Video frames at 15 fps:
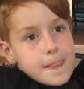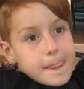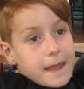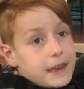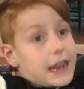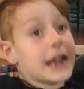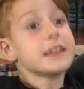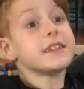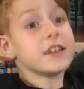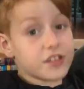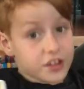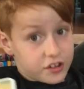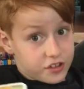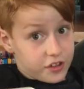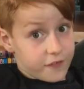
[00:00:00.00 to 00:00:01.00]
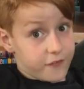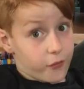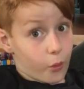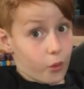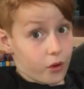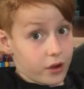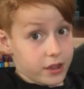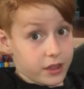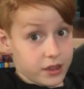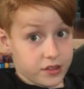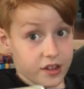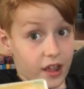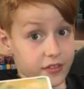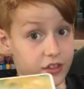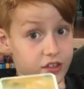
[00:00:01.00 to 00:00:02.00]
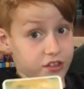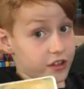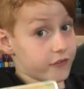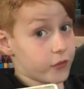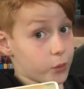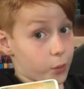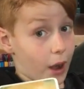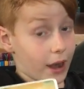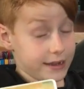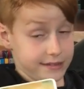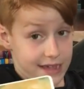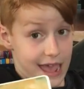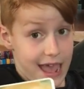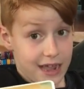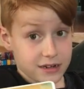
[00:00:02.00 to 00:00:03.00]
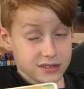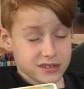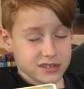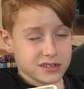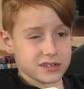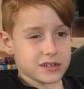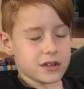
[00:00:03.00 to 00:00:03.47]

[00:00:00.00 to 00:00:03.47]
In 1964, he signed the Civil Rights Act,